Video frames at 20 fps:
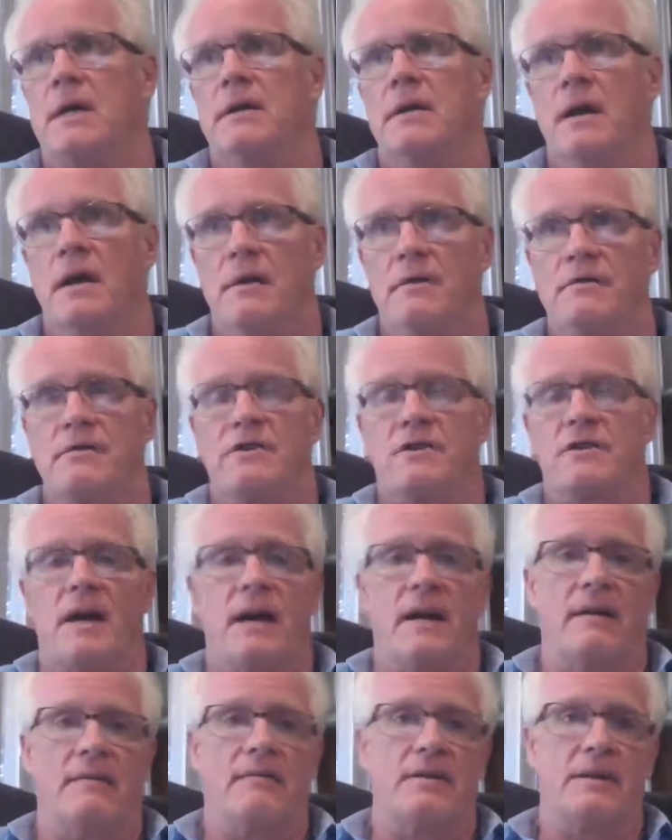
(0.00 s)
The other
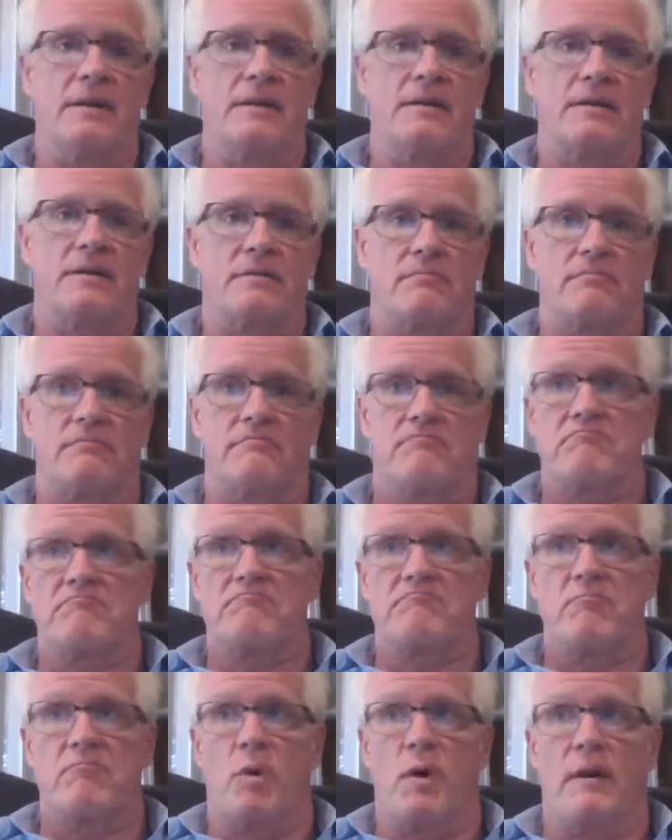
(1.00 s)
side of it is,
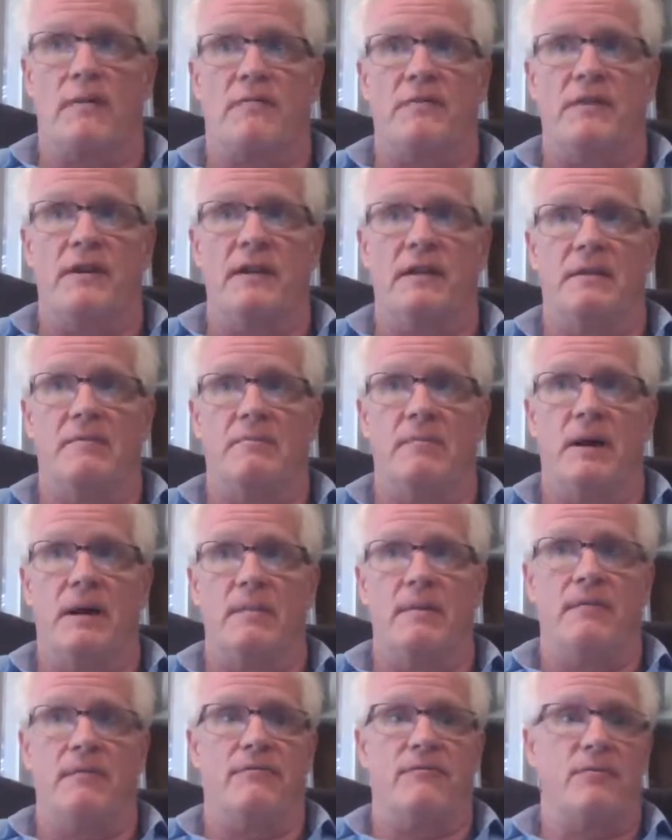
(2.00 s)
what if you need the
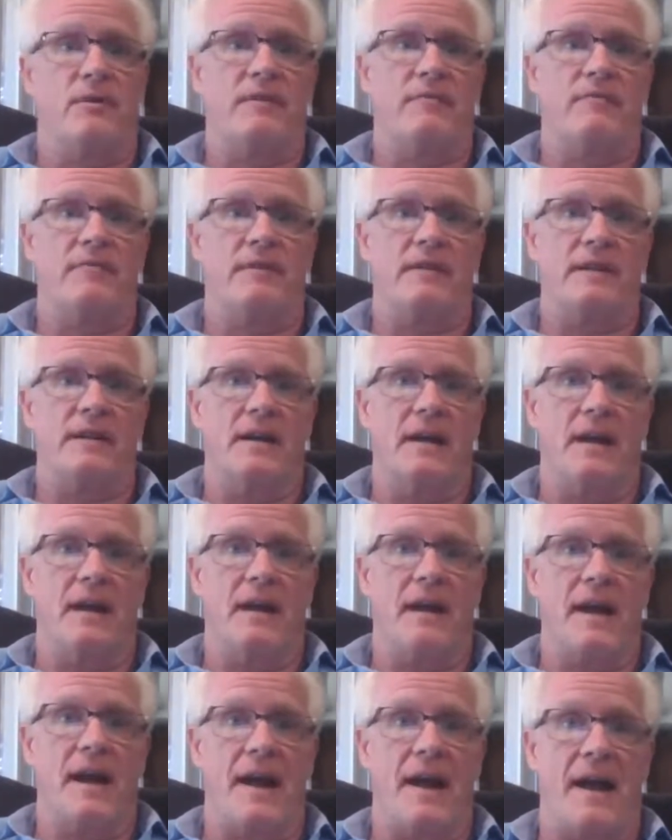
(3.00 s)
money before you're
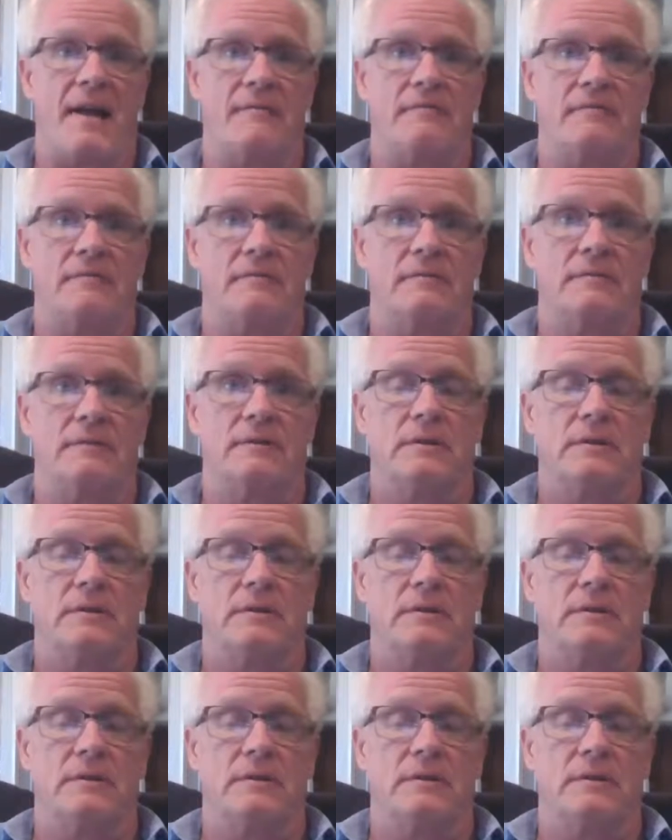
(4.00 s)
59 and a half?